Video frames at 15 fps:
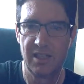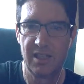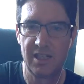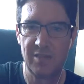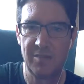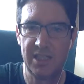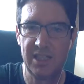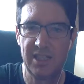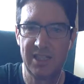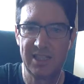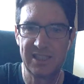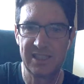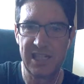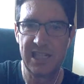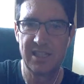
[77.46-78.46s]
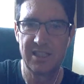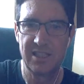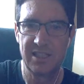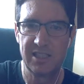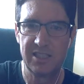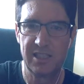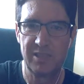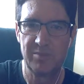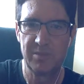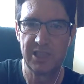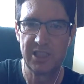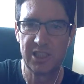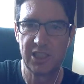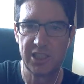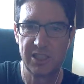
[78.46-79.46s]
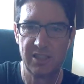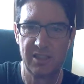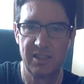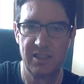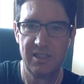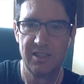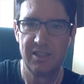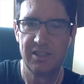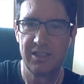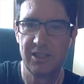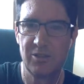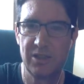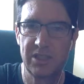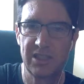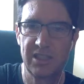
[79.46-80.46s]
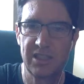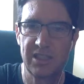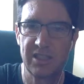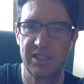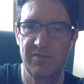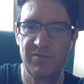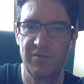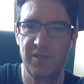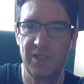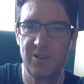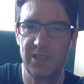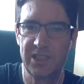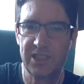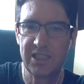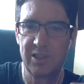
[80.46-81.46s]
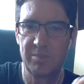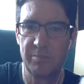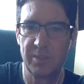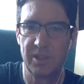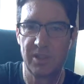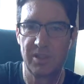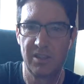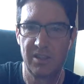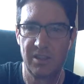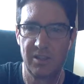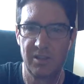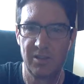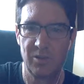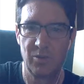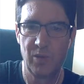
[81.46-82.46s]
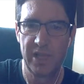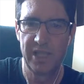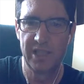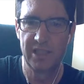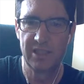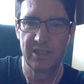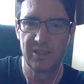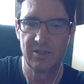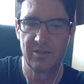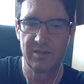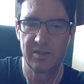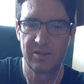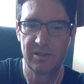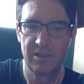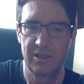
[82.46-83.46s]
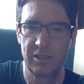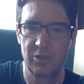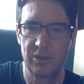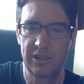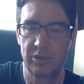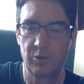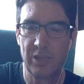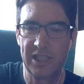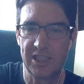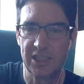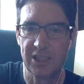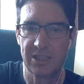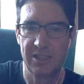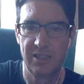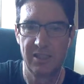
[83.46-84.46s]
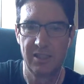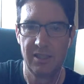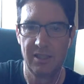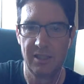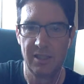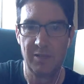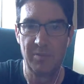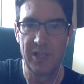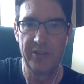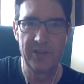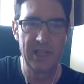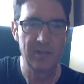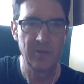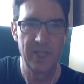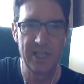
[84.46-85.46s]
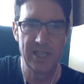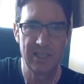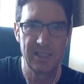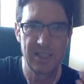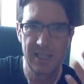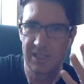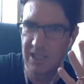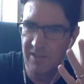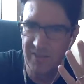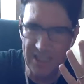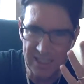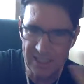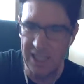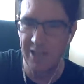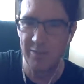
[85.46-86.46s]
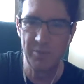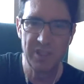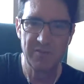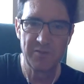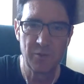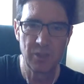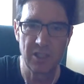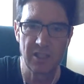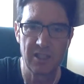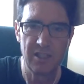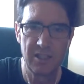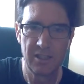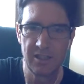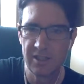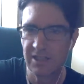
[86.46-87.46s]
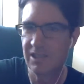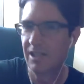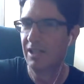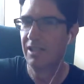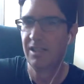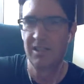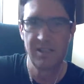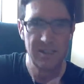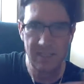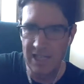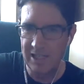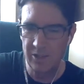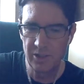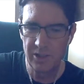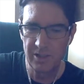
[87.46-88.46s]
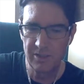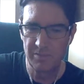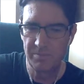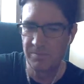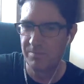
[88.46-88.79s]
I'm in exactly the same position. So it's just a very simple way to do a switch. And that way I can take, they've examined four cards. Now